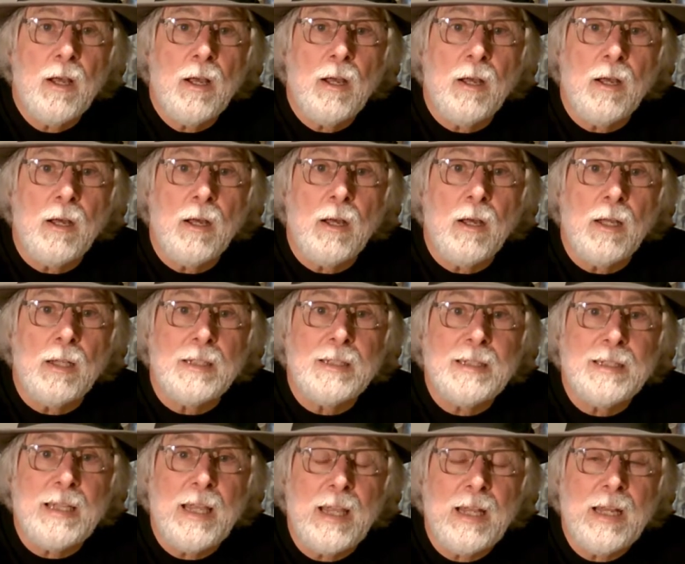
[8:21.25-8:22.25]

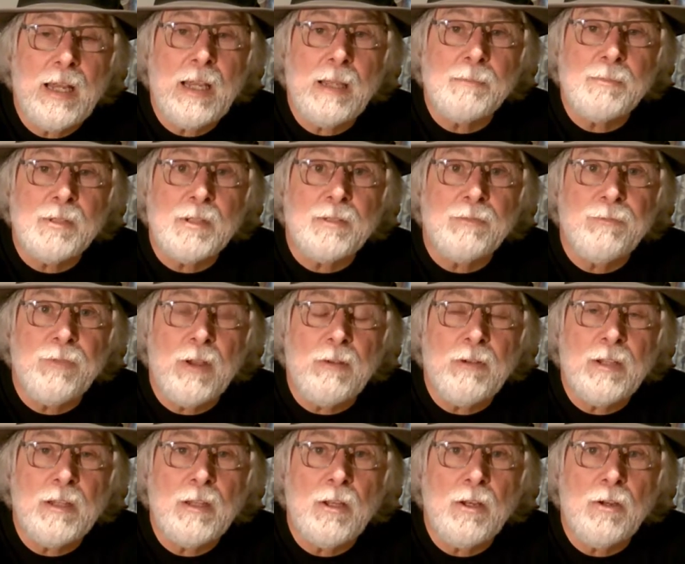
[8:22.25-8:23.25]
10 amps is
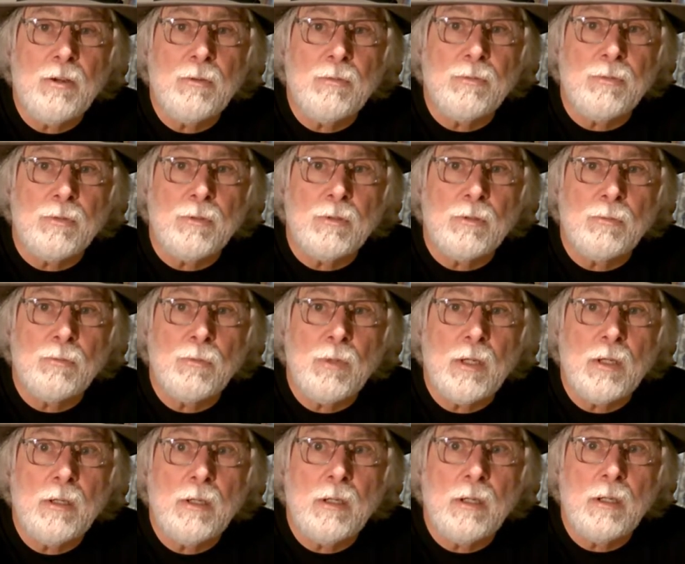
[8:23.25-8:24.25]
very low for
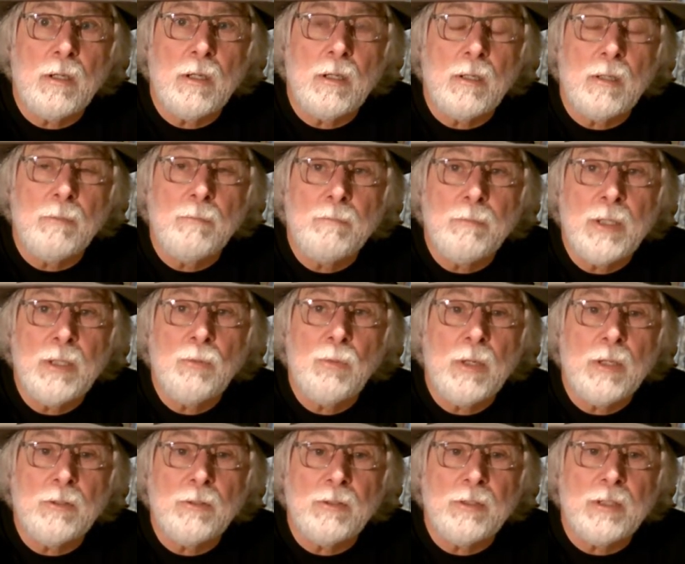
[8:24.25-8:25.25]
a MIG
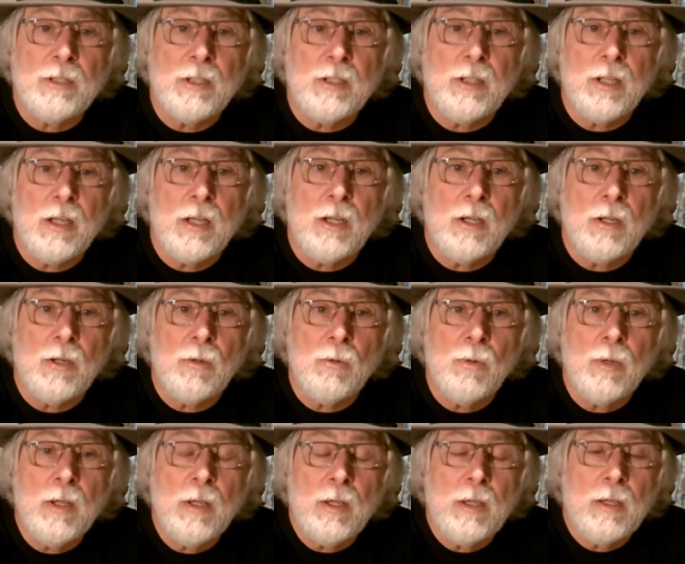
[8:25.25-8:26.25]
welder to go,
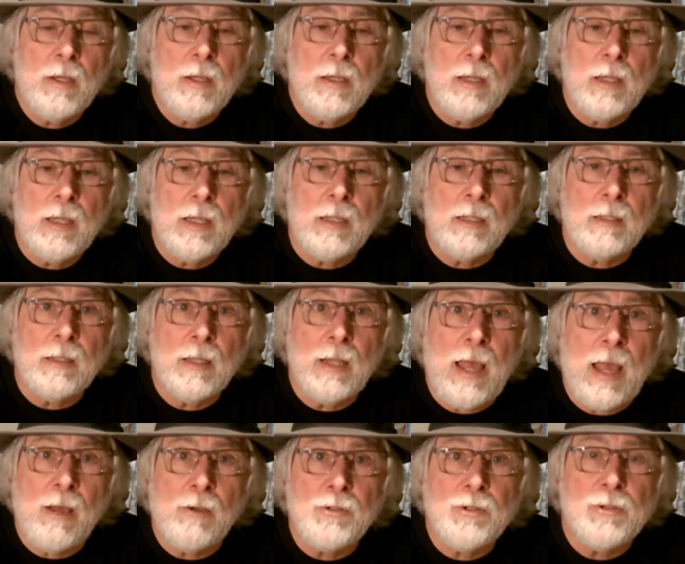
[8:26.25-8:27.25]
and it
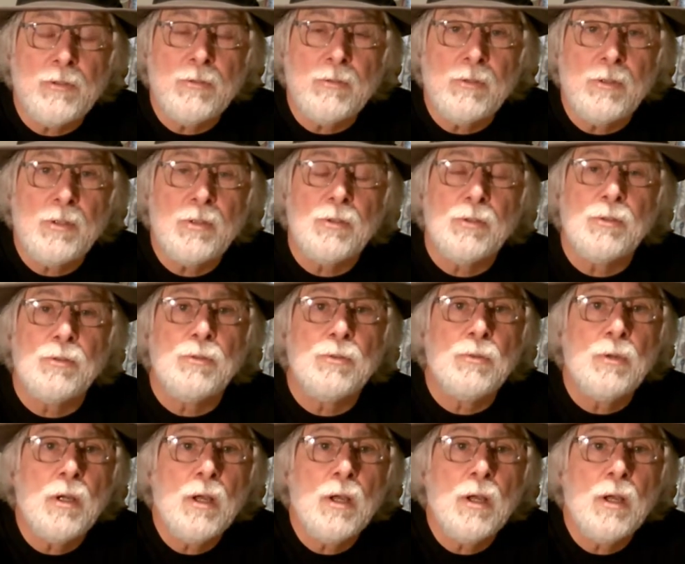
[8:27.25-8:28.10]
allows you to